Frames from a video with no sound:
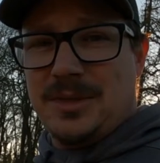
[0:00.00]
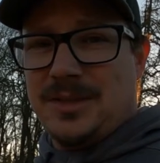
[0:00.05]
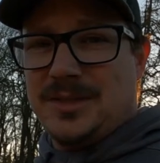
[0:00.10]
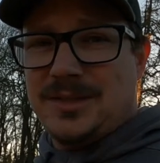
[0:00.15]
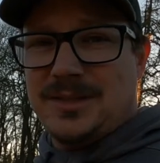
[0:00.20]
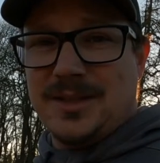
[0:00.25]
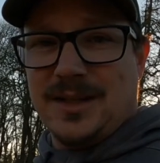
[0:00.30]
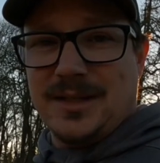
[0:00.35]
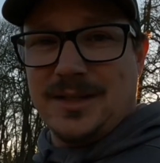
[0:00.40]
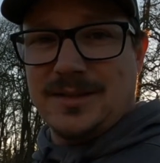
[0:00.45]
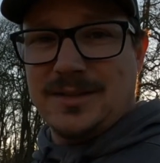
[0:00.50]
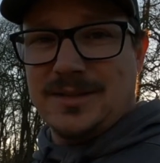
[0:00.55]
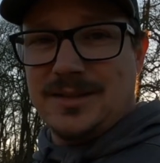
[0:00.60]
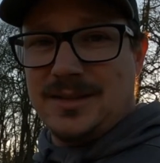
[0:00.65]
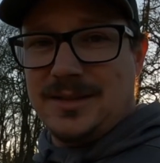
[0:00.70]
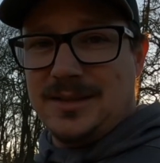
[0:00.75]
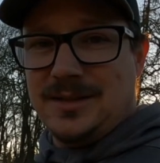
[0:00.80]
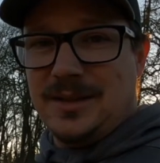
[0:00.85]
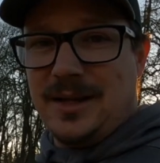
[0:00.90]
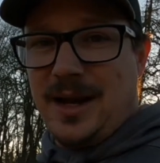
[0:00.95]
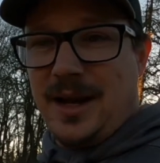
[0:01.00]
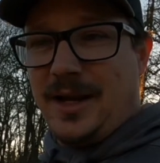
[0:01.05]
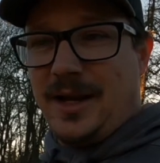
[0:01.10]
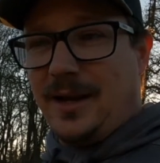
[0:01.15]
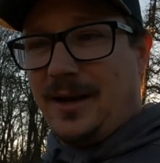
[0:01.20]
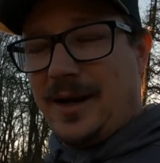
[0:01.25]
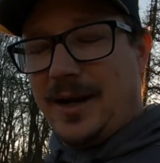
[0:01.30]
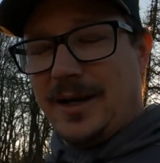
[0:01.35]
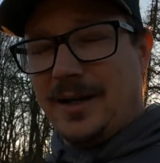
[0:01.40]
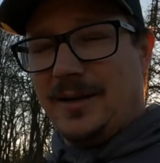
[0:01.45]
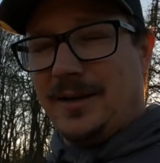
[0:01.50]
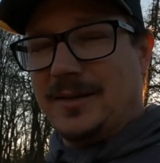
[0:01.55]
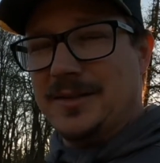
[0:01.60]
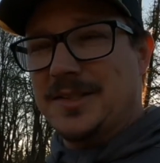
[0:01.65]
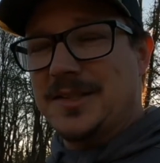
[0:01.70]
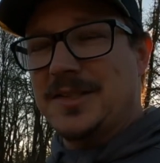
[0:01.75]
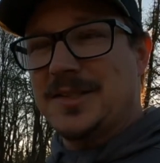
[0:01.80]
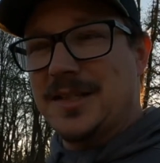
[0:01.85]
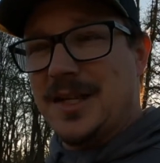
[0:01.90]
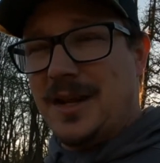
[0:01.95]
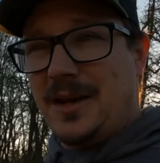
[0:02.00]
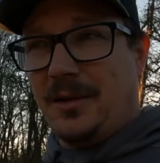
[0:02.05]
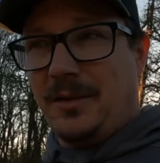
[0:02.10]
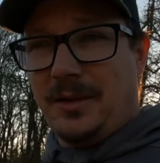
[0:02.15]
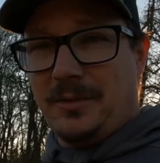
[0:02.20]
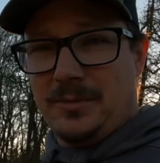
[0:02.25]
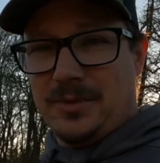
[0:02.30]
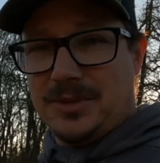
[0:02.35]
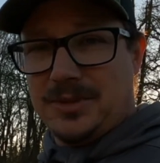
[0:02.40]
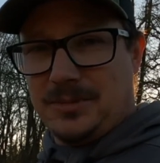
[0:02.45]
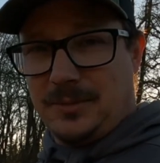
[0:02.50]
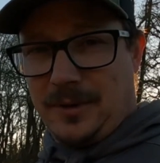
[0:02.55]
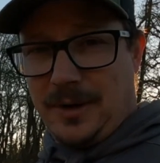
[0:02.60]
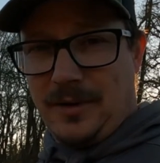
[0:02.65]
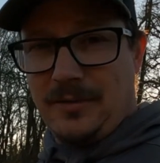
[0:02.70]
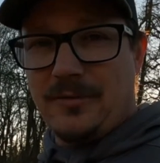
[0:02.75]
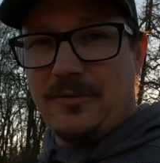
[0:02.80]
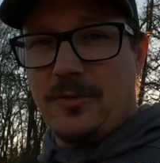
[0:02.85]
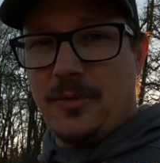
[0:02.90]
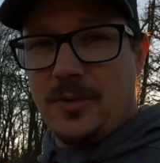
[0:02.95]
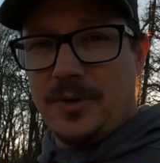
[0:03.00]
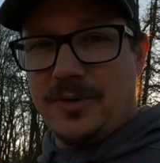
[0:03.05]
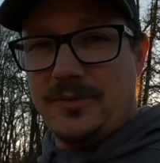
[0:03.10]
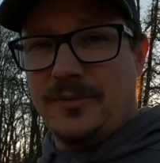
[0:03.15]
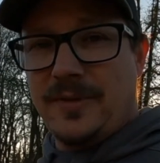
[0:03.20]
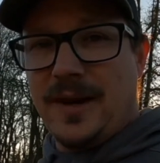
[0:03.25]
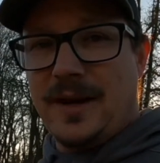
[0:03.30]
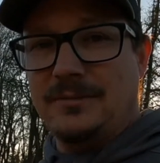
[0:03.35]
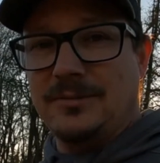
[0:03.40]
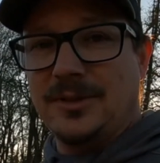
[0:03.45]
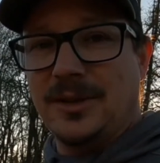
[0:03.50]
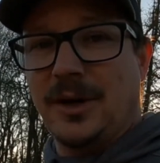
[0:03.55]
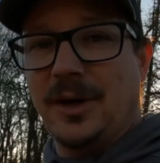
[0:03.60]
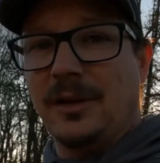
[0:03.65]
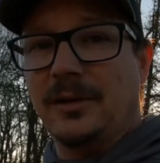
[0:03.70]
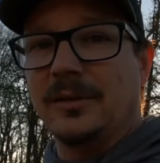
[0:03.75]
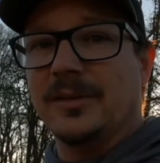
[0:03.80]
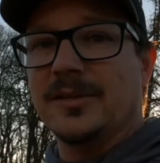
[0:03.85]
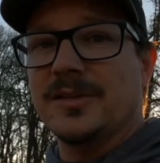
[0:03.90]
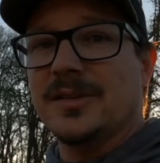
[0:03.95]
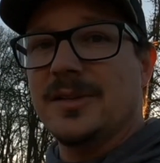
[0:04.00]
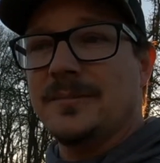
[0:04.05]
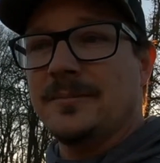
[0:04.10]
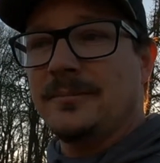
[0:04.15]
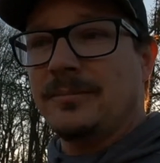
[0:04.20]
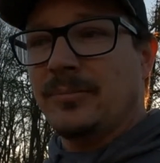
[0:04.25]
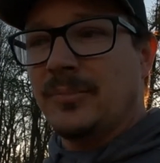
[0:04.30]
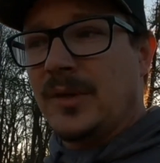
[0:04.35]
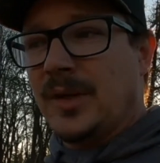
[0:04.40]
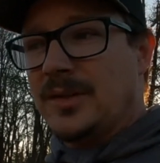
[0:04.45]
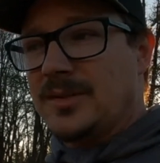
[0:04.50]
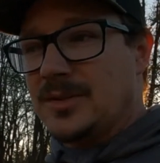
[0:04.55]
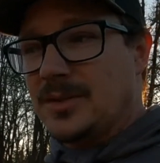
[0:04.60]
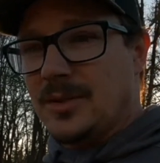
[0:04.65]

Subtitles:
of this tungsten, I got it on sale, it was around $45.